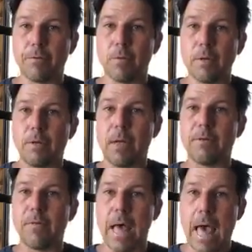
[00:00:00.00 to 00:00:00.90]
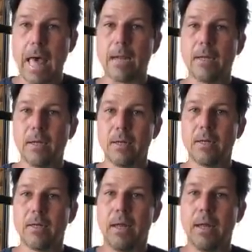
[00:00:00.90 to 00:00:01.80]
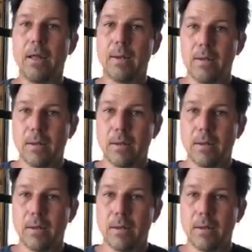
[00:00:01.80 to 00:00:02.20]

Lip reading: So it does that, and it